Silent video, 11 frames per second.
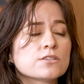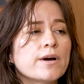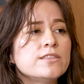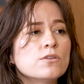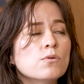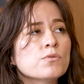So I
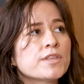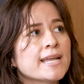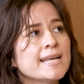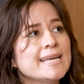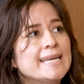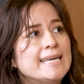know
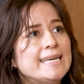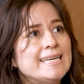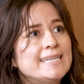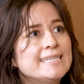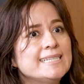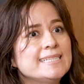that
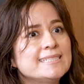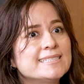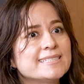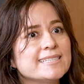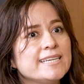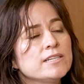it
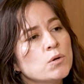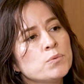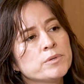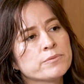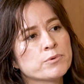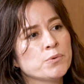is a
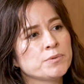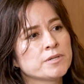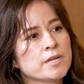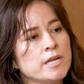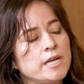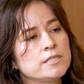lonely road.
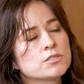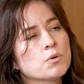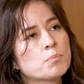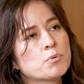And so